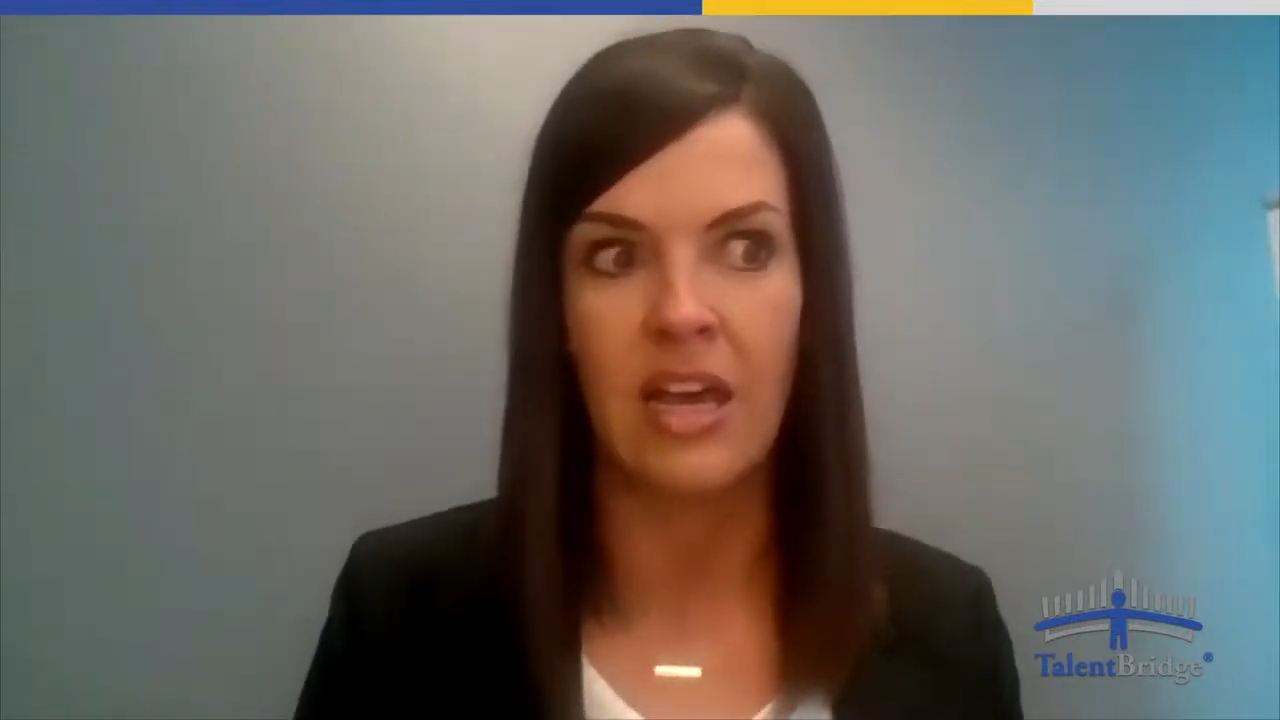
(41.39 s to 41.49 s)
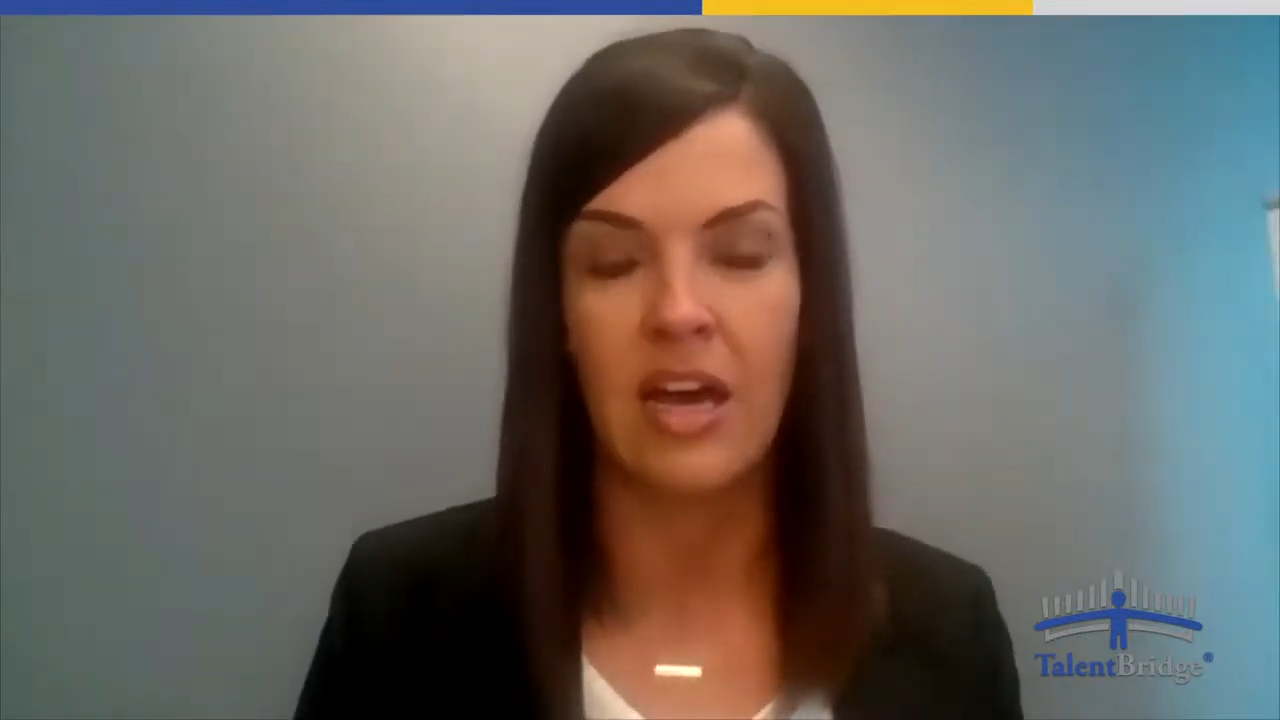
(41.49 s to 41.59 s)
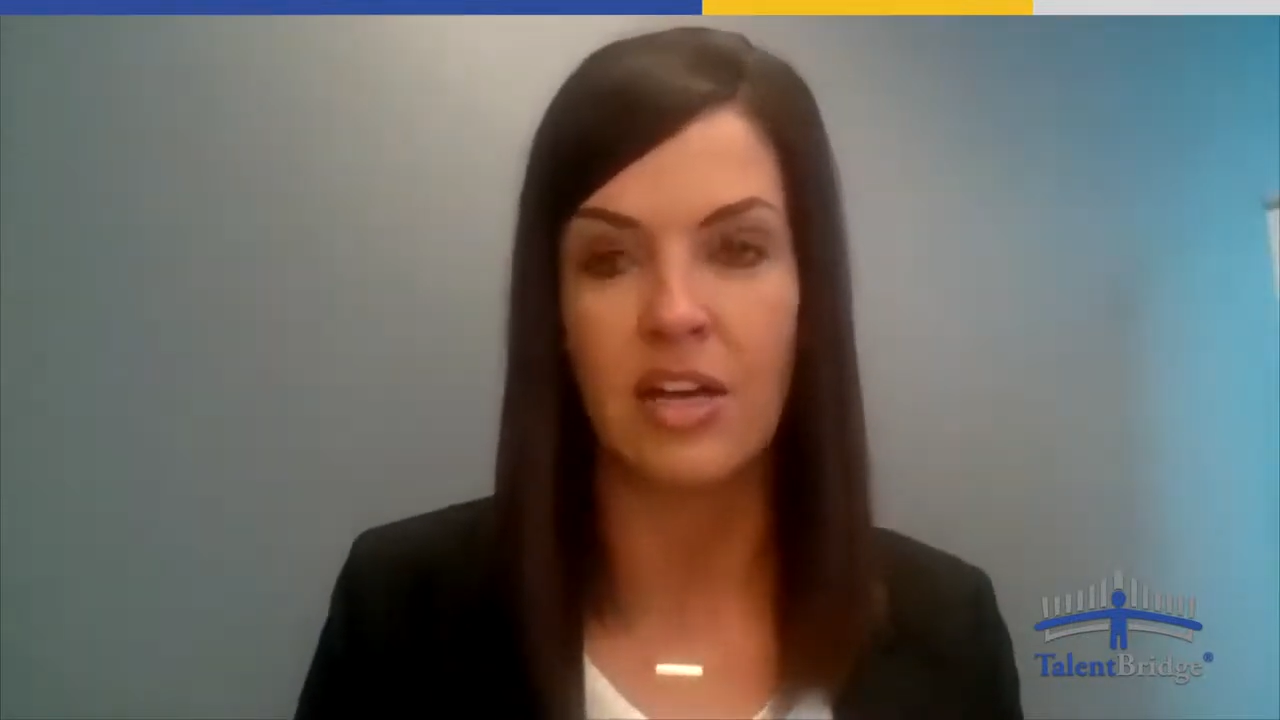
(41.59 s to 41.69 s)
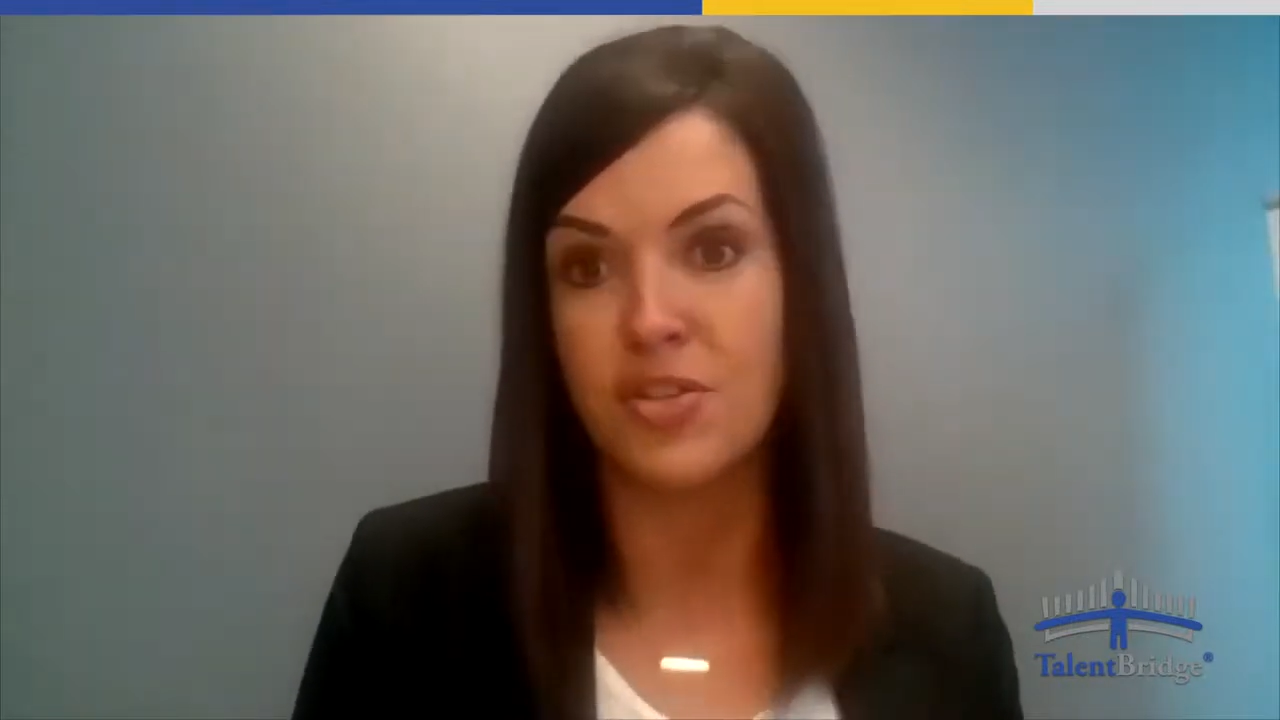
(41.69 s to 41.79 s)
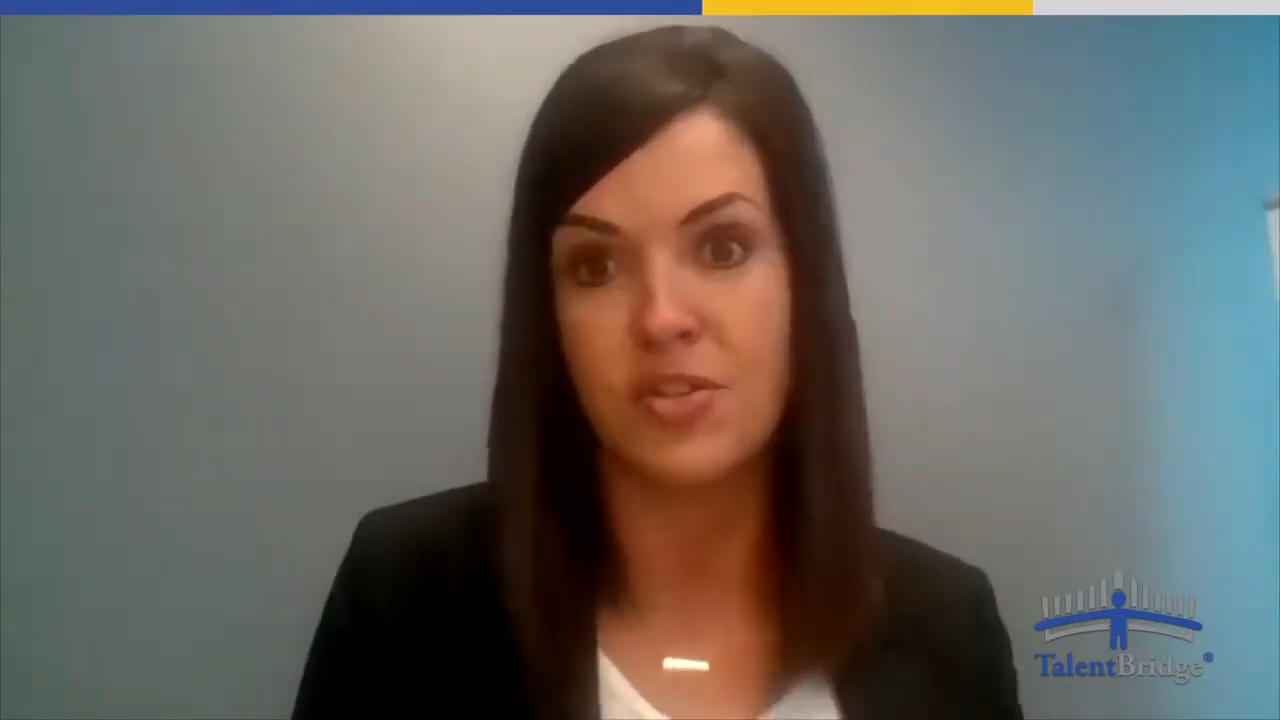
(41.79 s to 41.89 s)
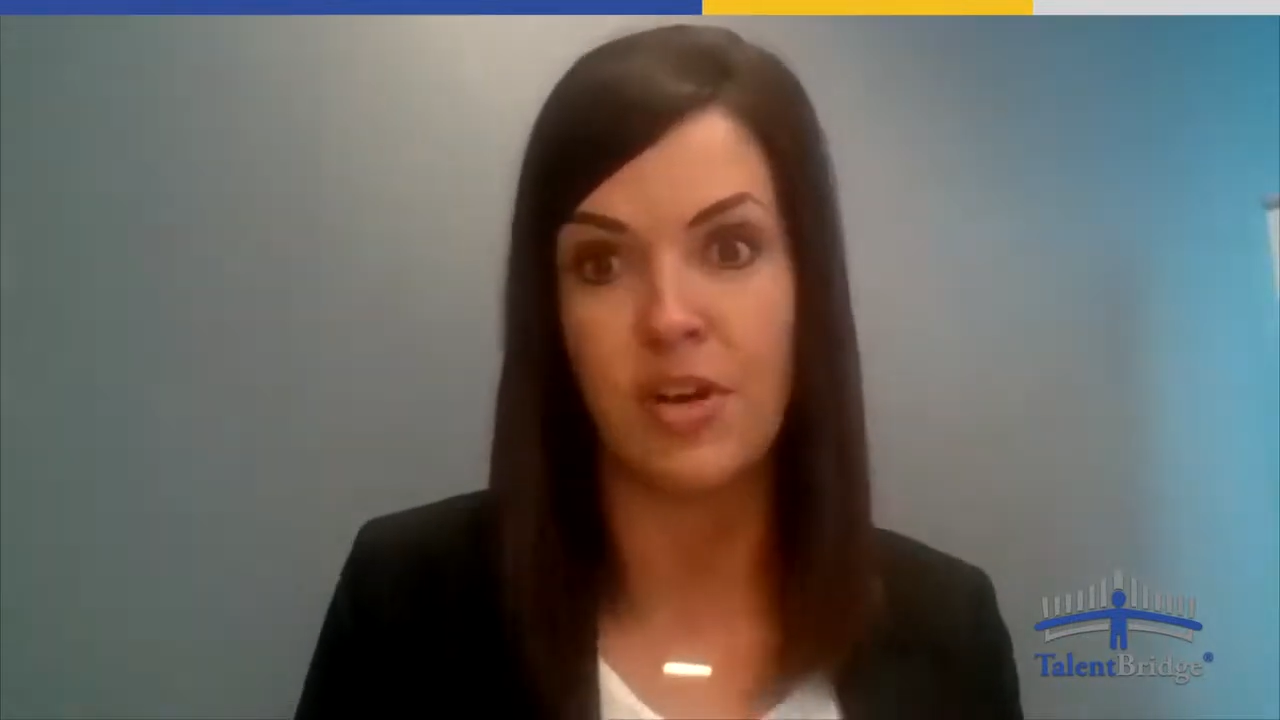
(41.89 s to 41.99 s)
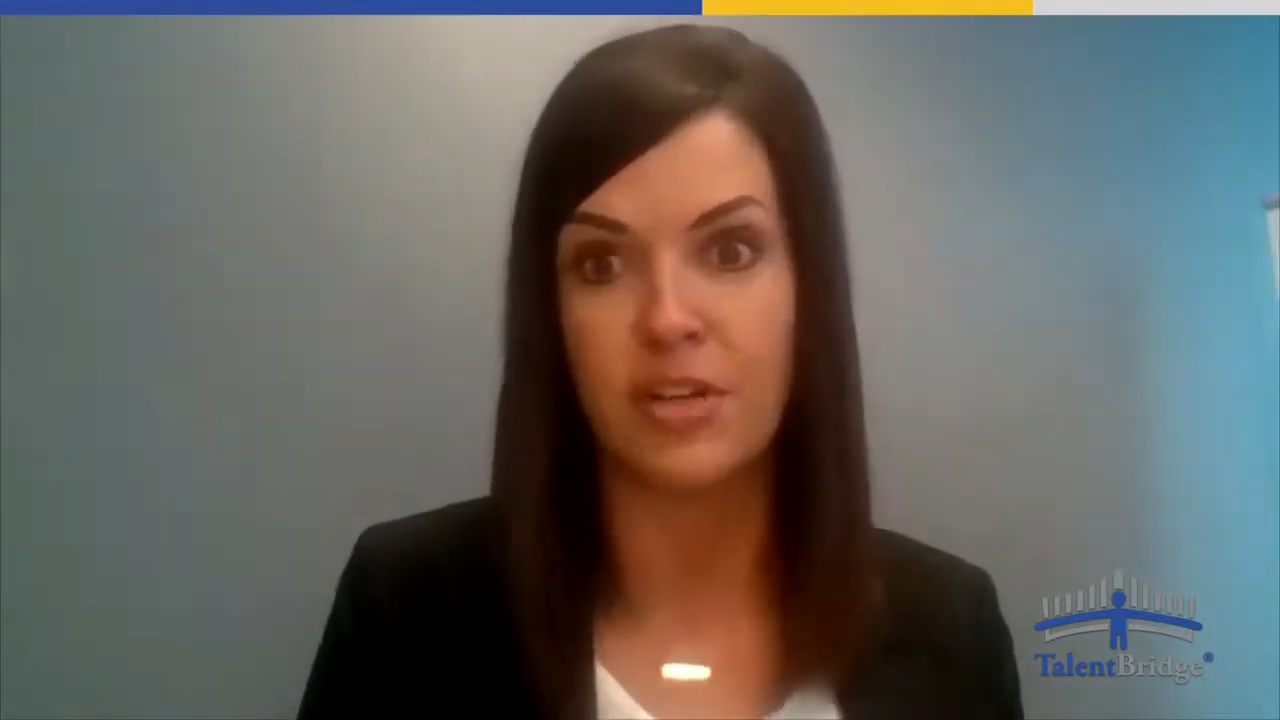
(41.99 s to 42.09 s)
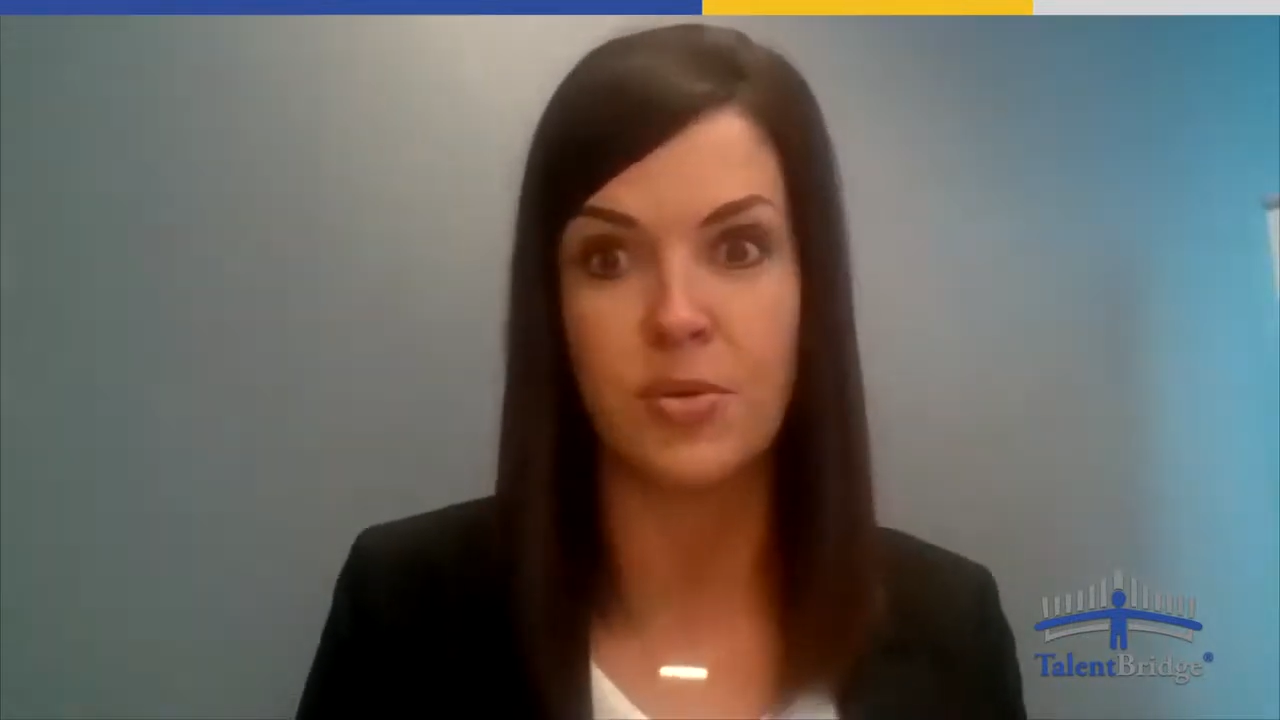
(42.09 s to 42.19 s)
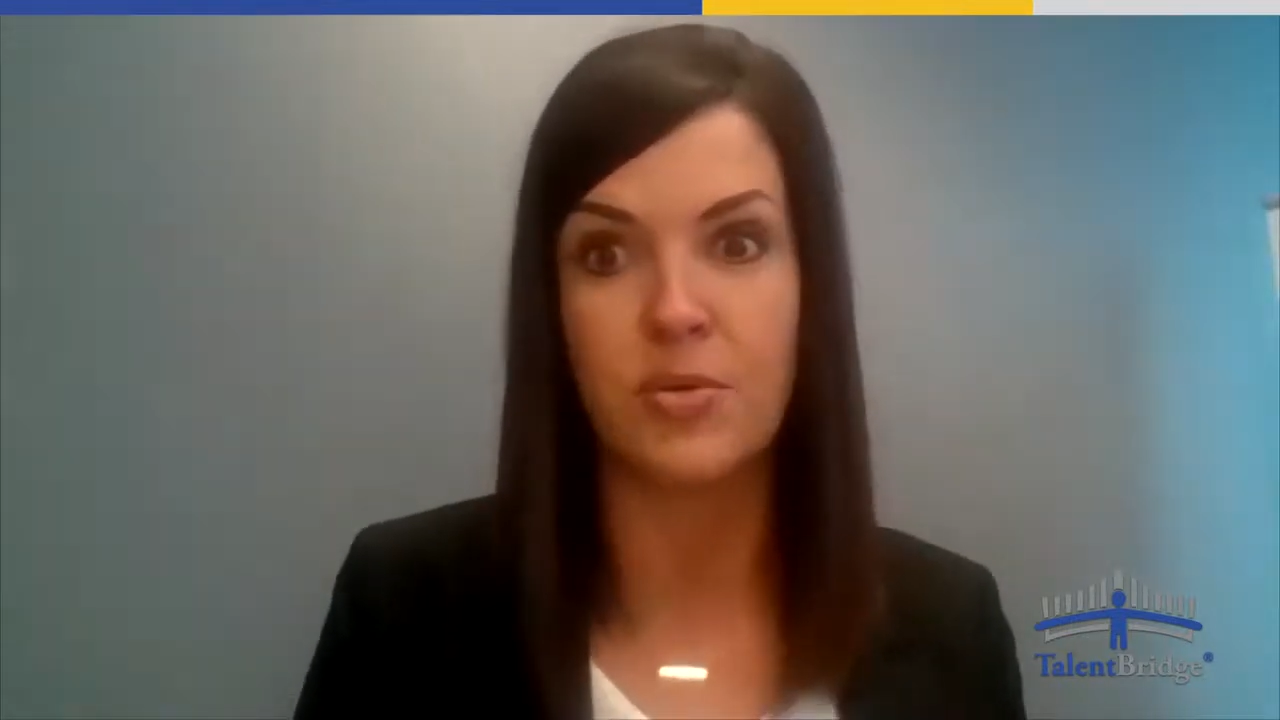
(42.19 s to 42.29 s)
a, a true